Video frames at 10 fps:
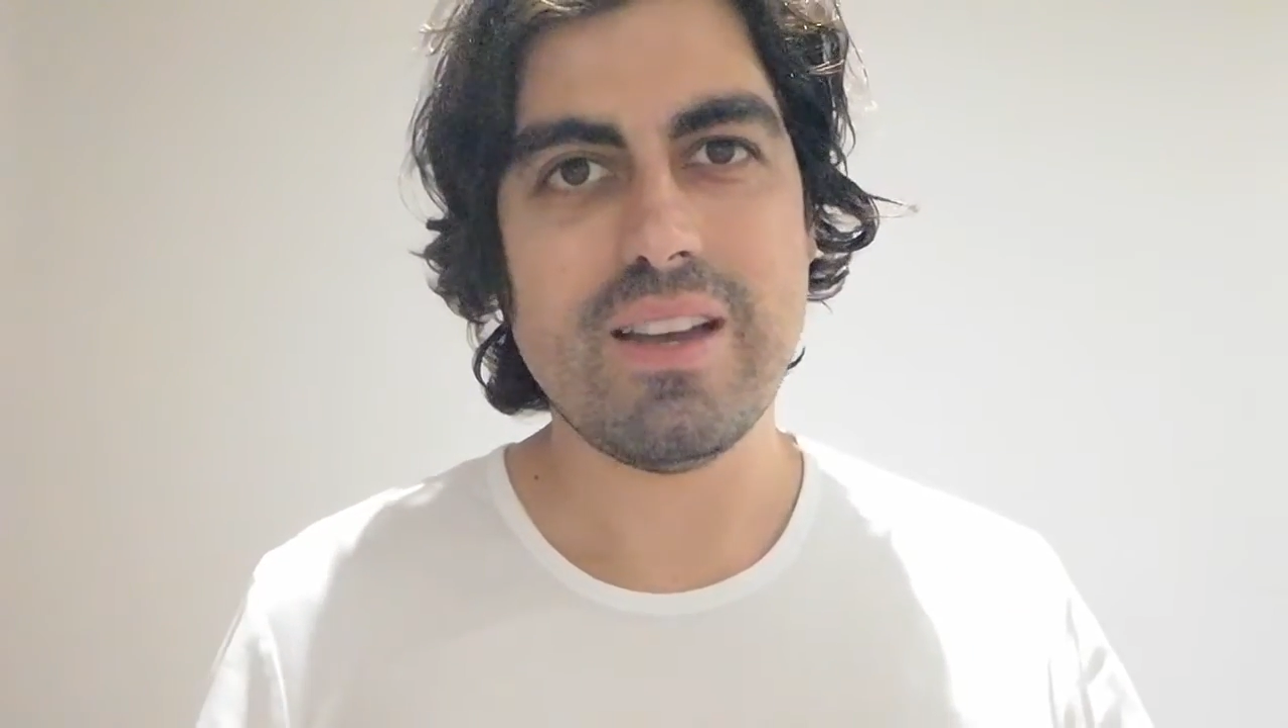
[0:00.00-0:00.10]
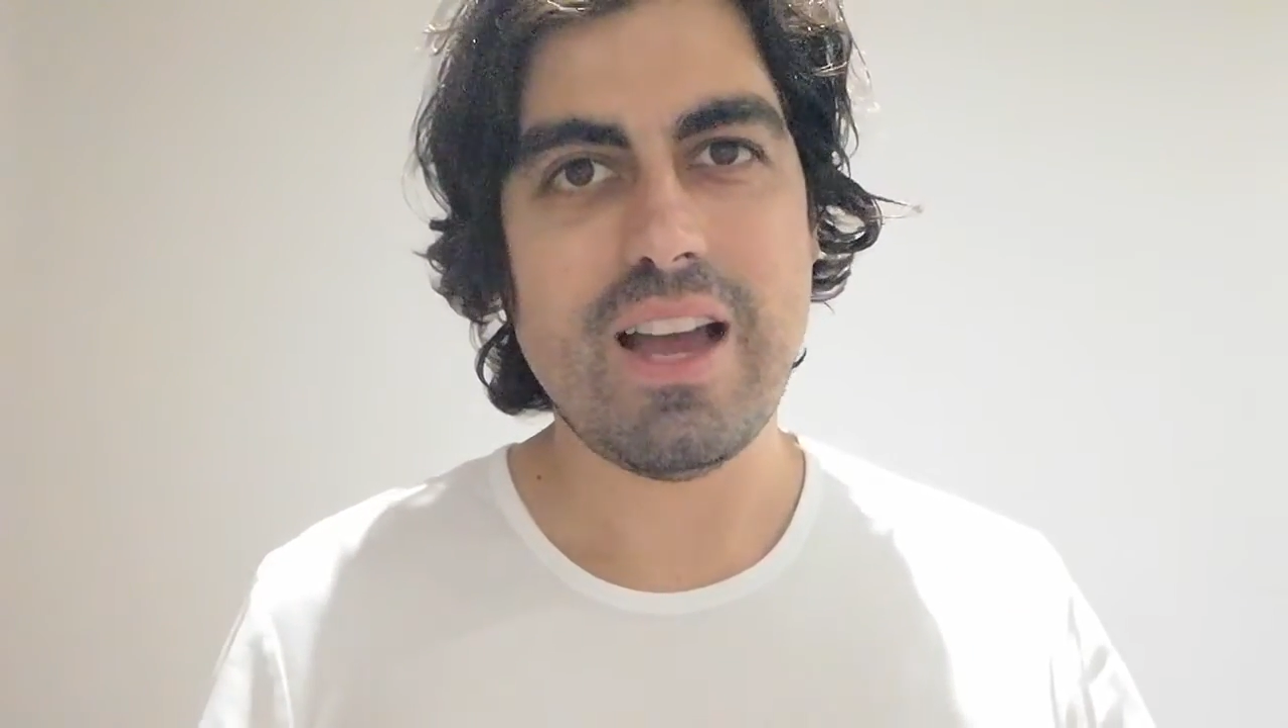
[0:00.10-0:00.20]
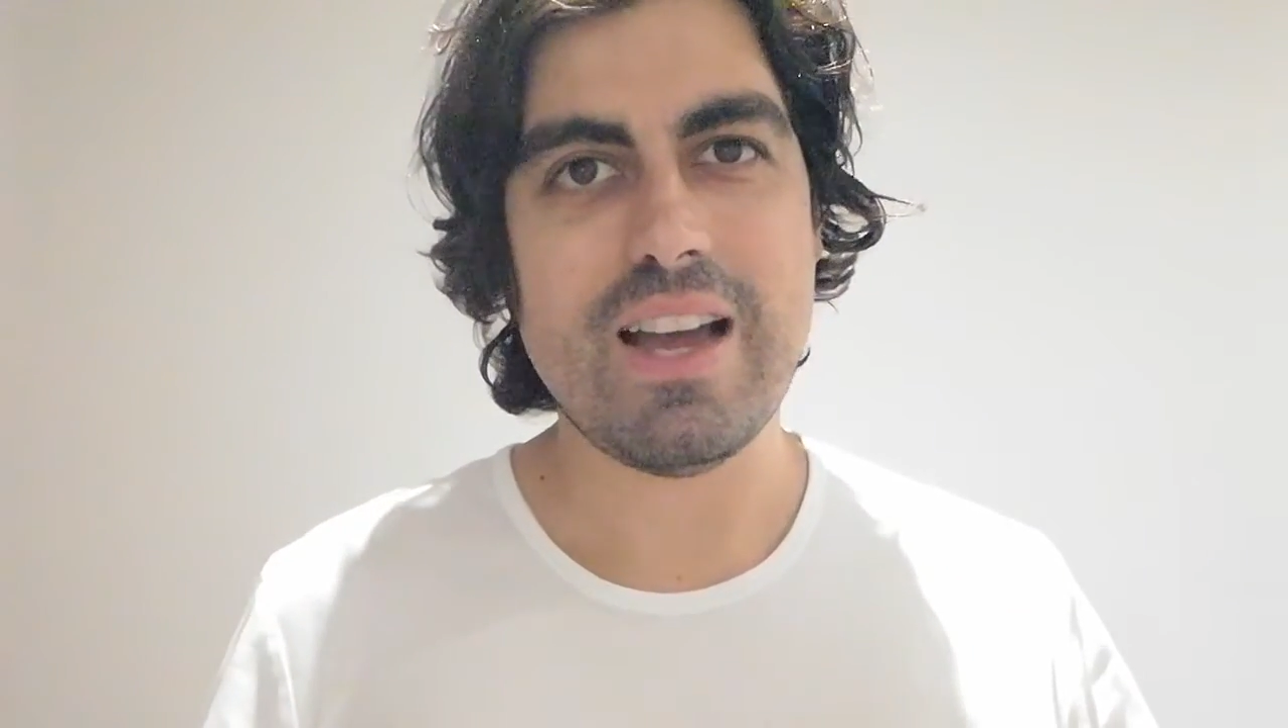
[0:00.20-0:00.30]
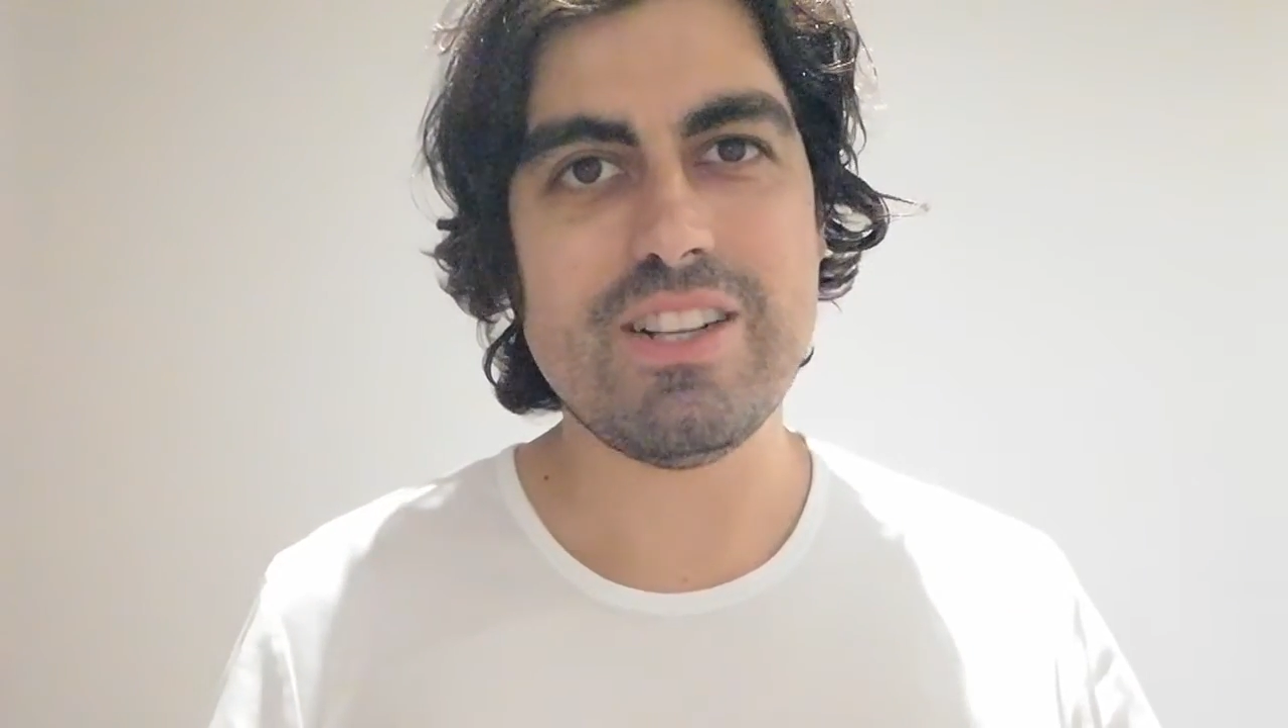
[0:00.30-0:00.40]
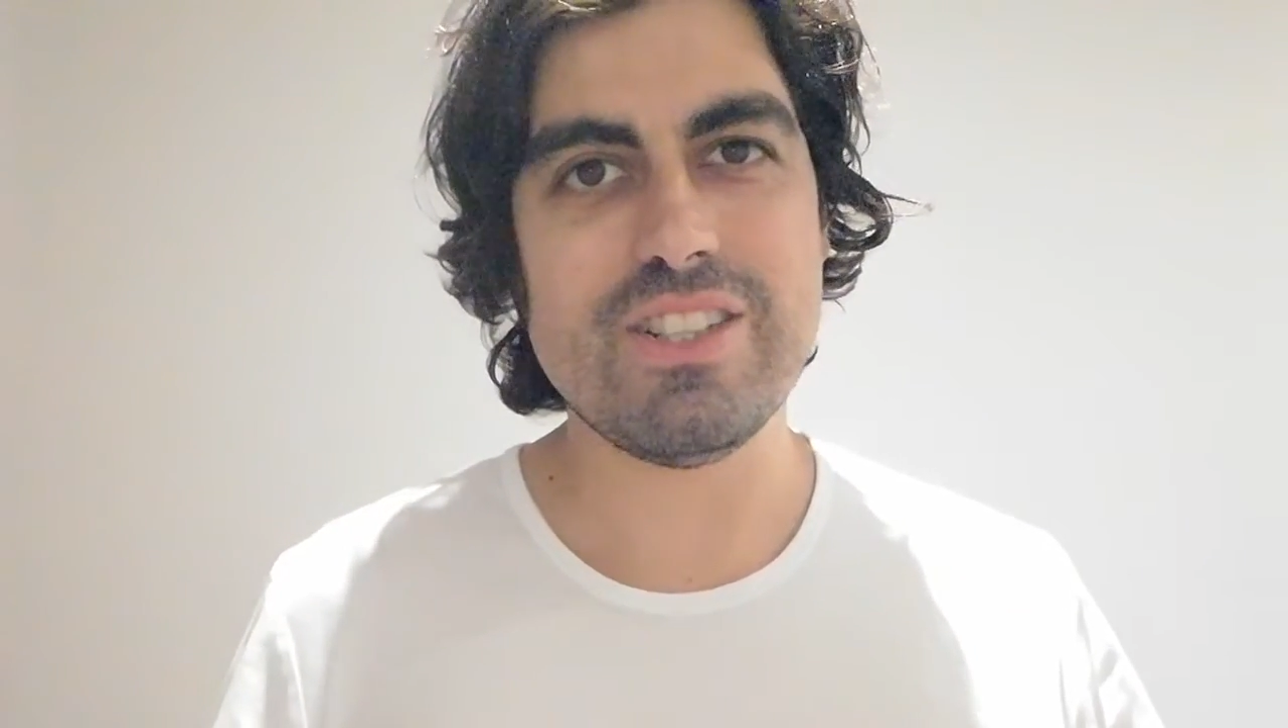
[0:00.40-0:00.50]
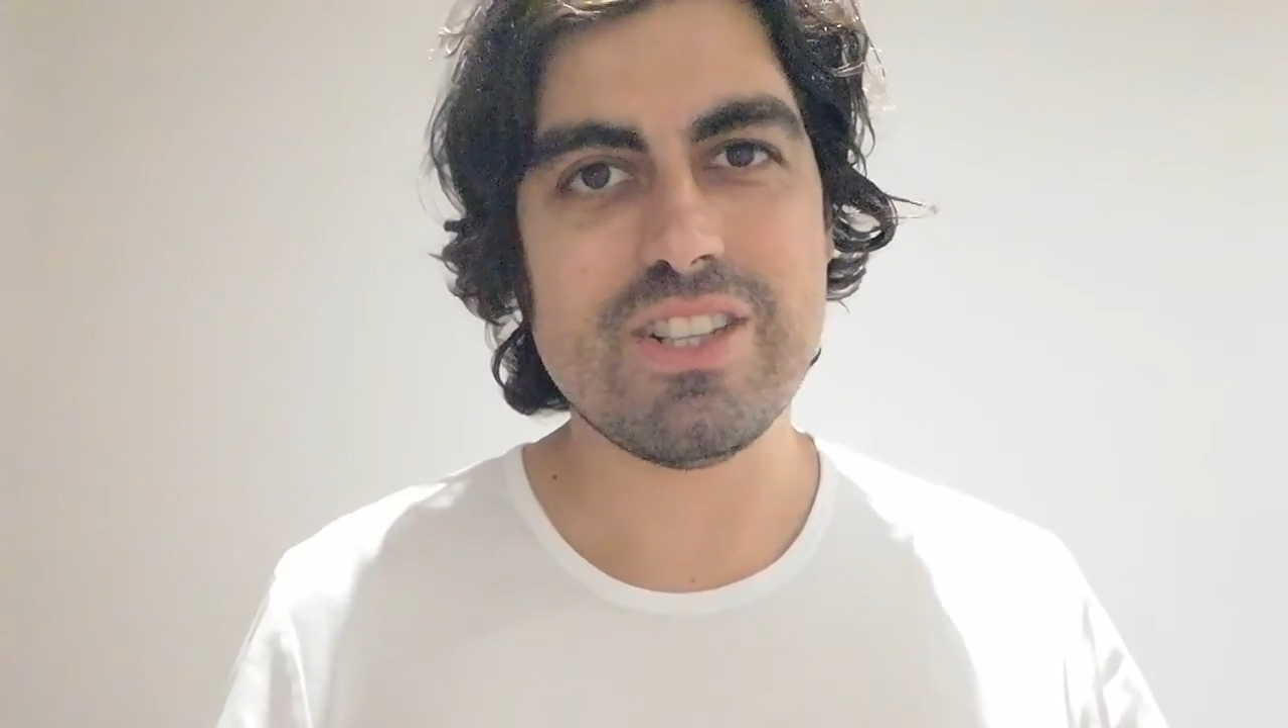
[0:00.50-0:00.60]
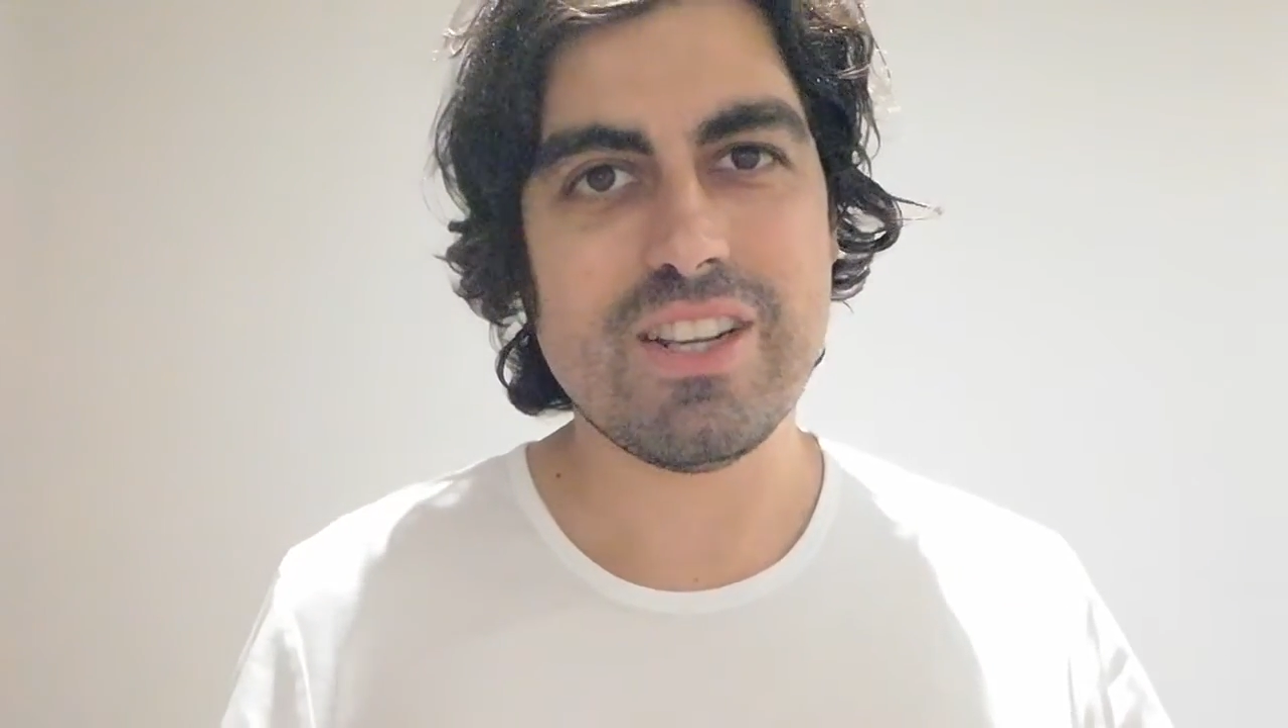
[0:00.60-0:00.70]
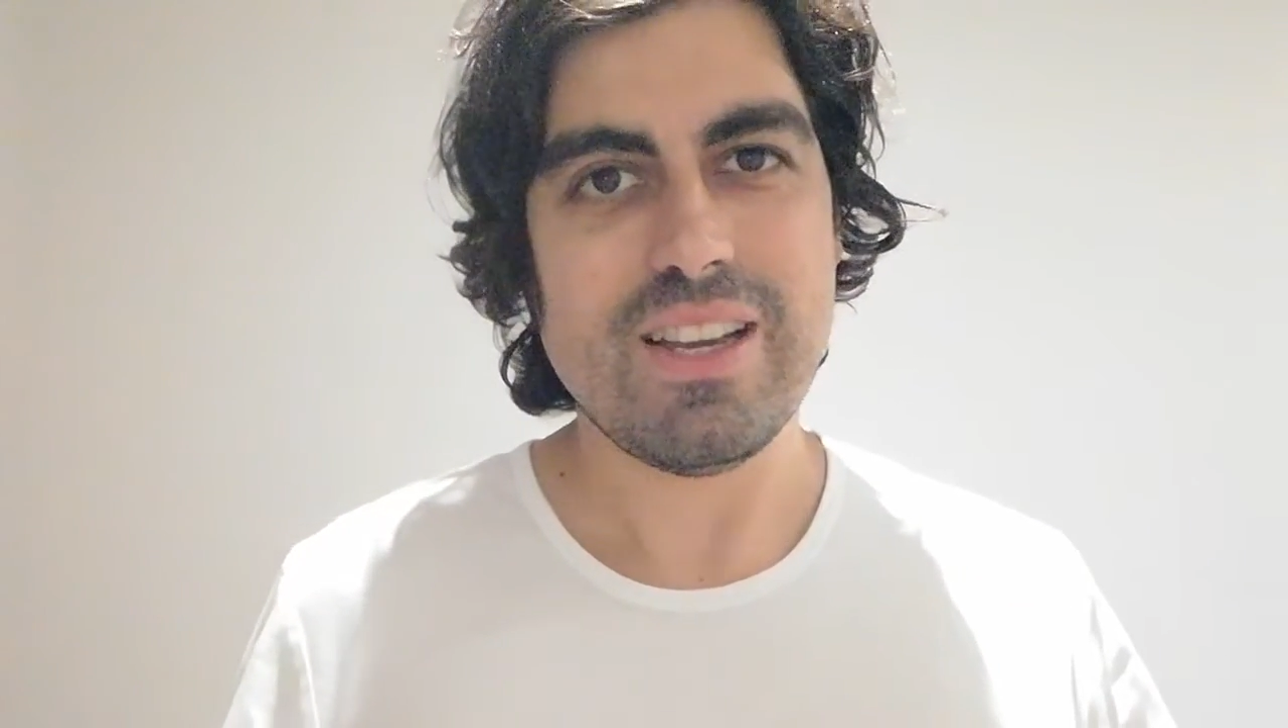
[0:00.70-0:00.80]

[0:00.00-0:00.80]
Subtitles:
and